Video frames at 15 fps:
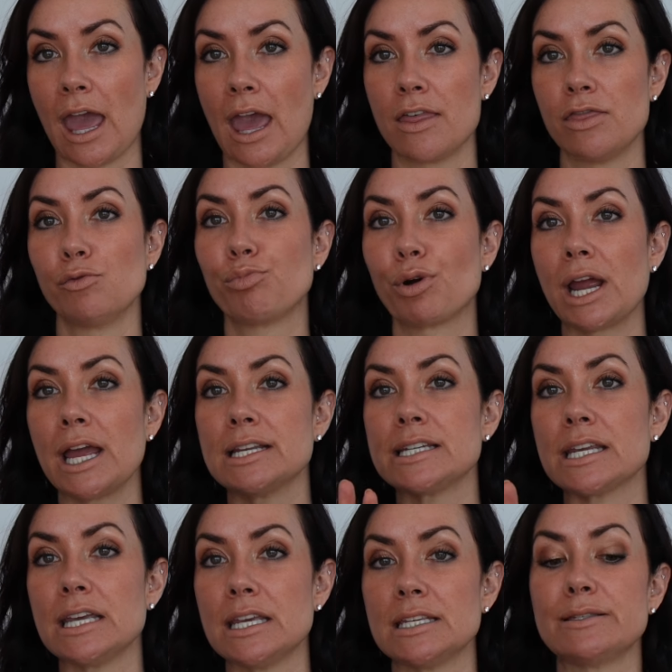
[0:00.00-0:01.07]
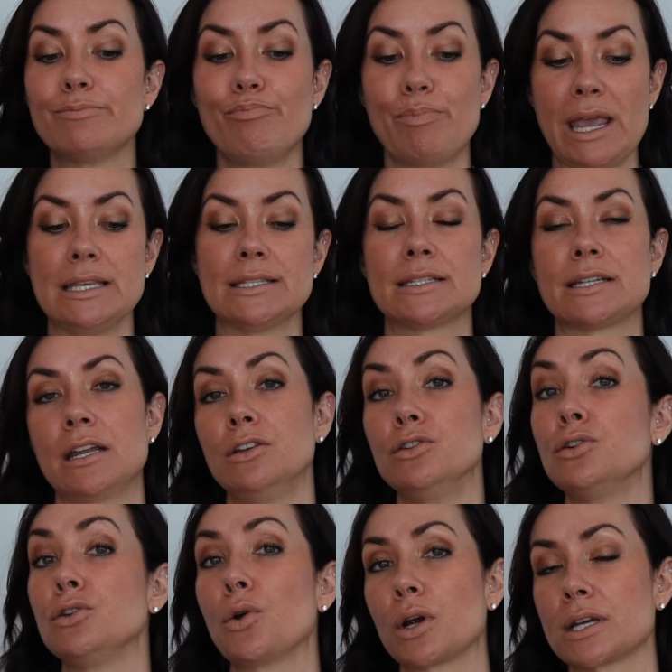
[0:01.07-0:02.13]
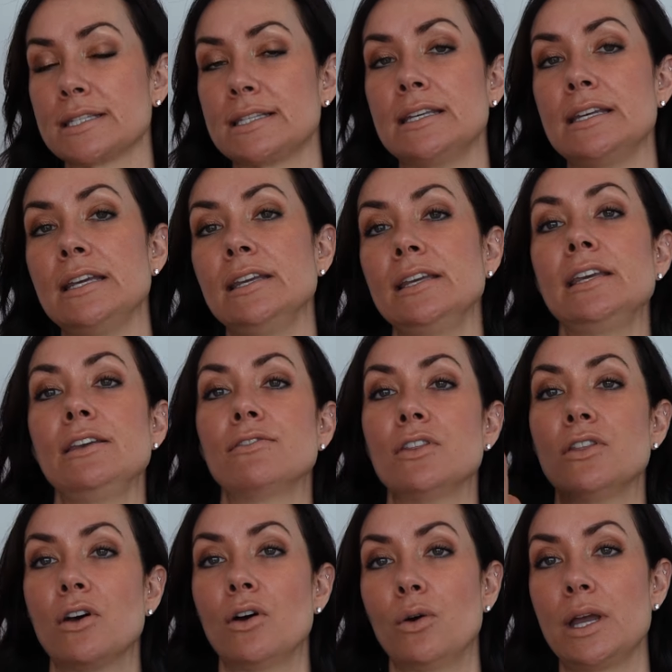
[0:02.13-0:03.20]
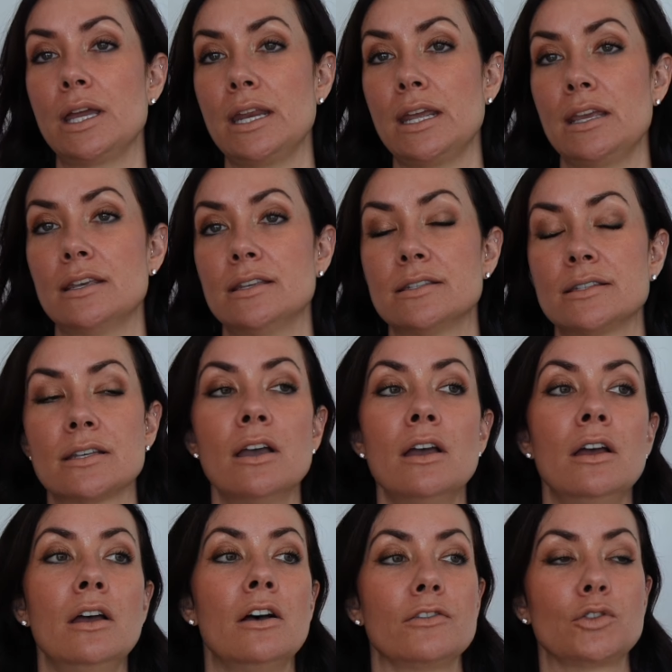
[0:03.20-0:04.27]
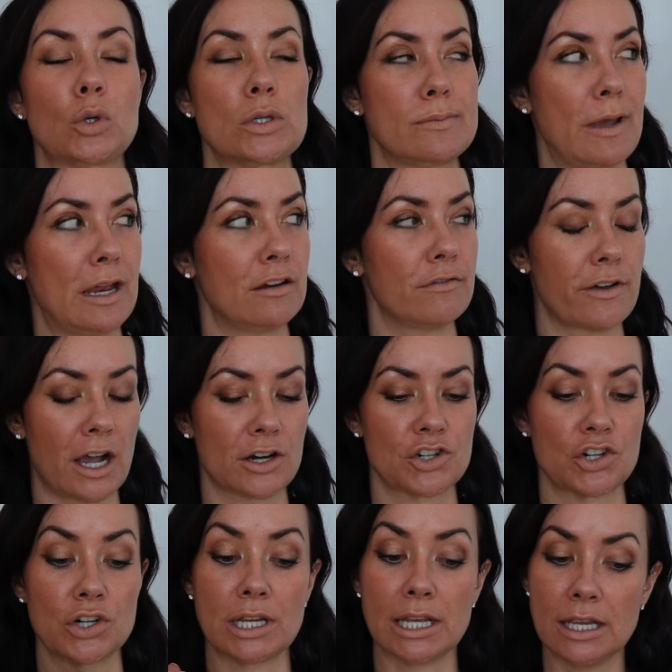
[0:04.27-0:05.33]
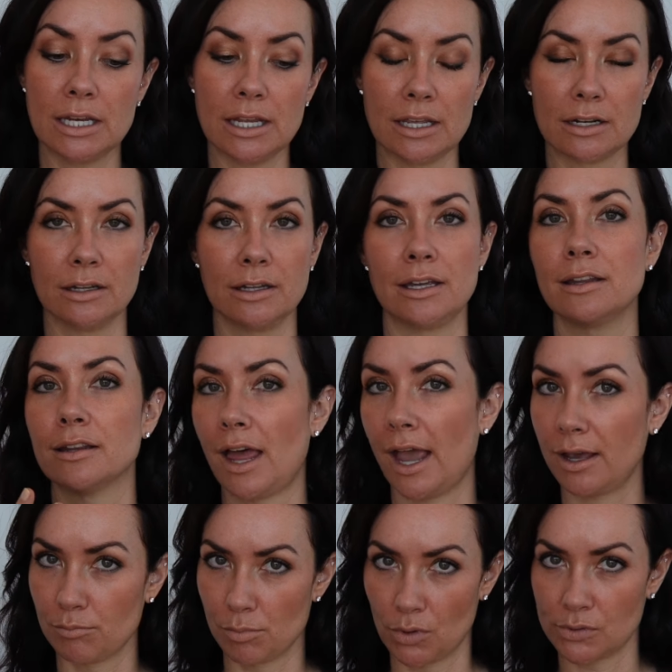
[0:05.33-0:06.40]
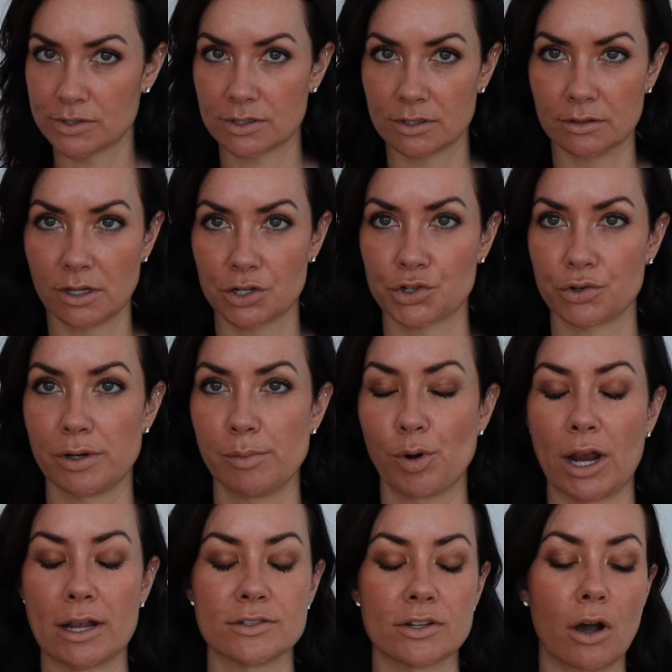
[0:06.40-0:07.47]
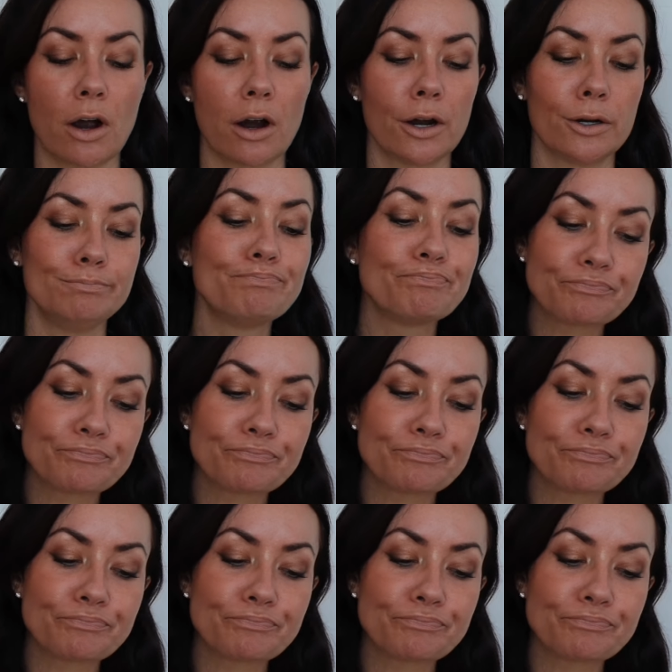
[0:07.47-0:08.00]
And the brand is based in New York City, even though it is, of course, manufactured in Italy, like most luxury brands are.